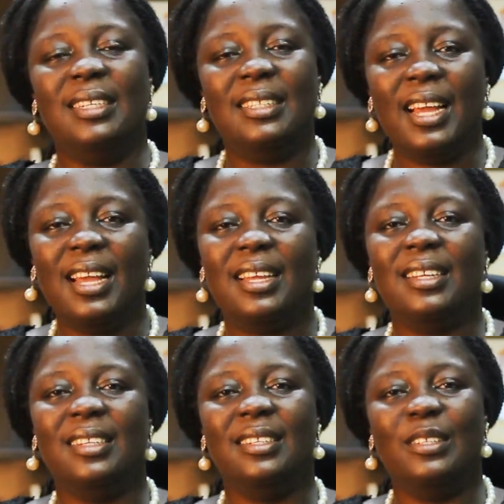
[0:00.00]
then
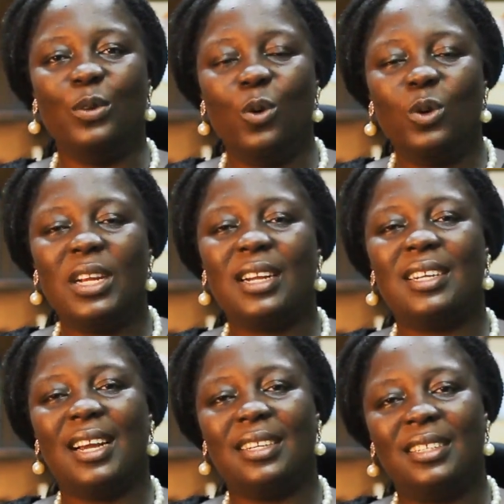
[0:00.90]
the owner
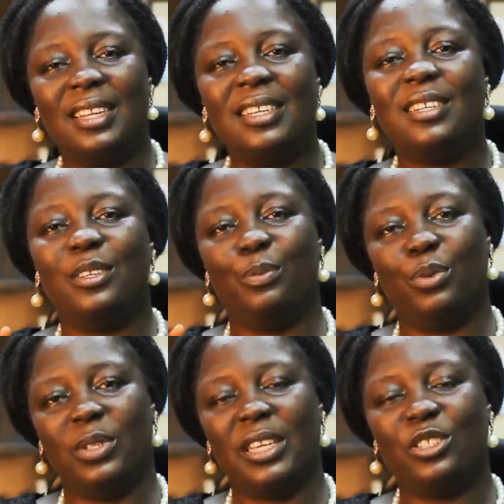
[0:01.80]
can take
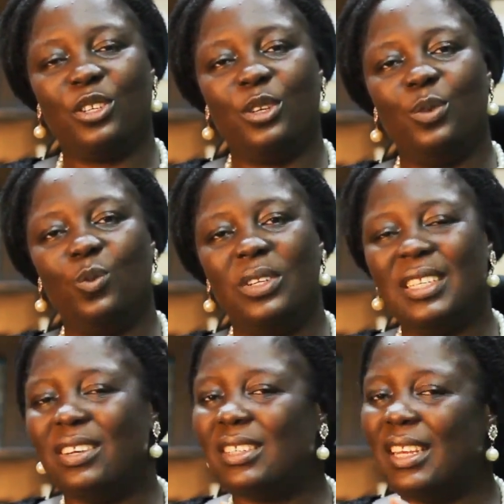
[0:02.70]
repossession
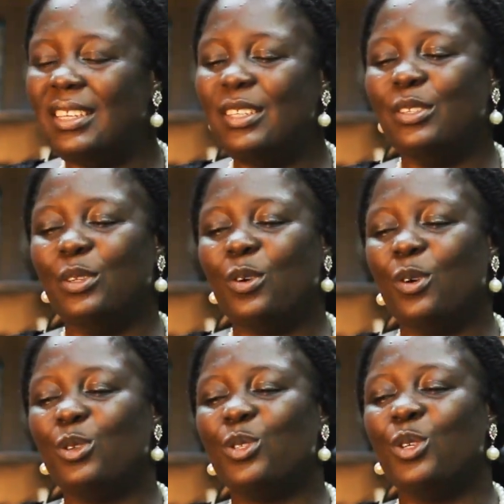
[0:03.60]
without any
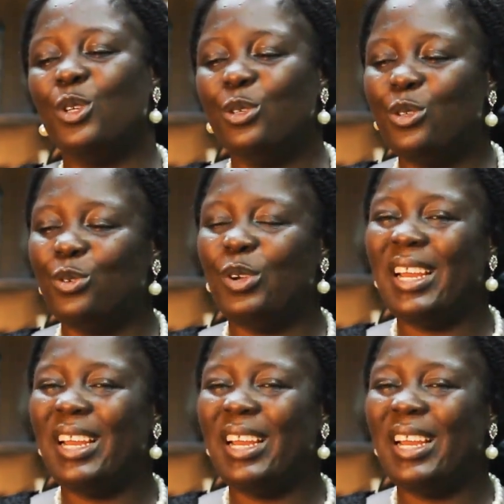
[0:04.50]
recourse to